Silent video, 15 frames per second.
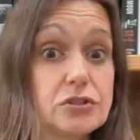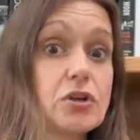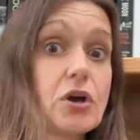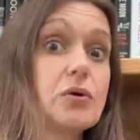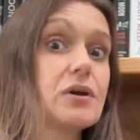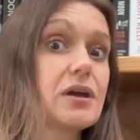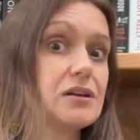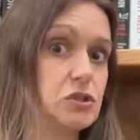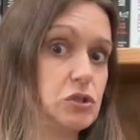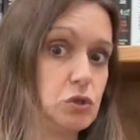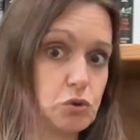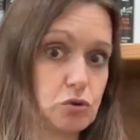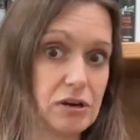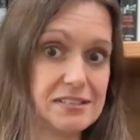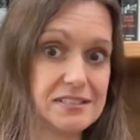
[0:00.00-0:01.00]
Don't get too
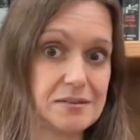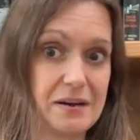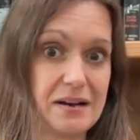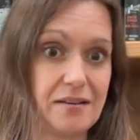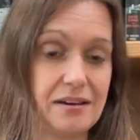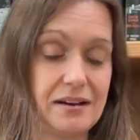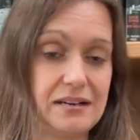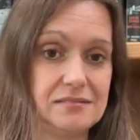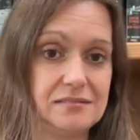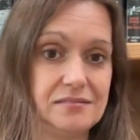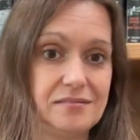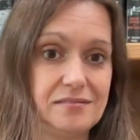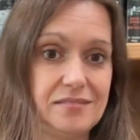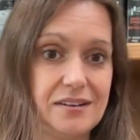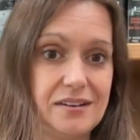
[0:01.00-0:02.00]
stressed about that.
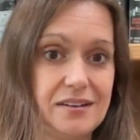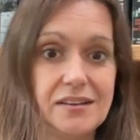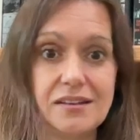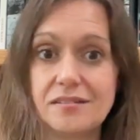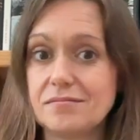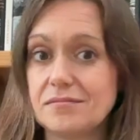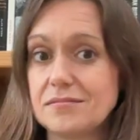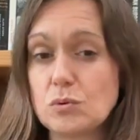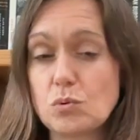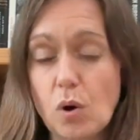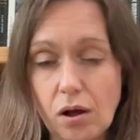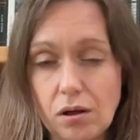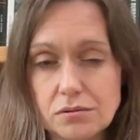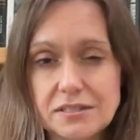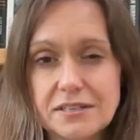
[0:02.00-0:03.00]
You
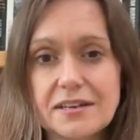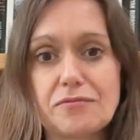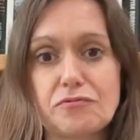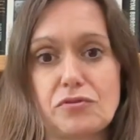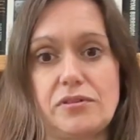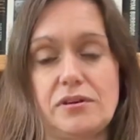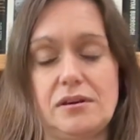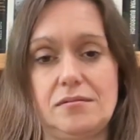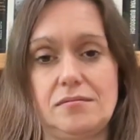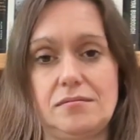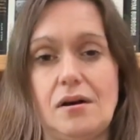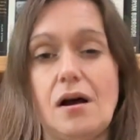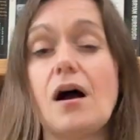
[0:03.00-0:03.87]
can't see everything.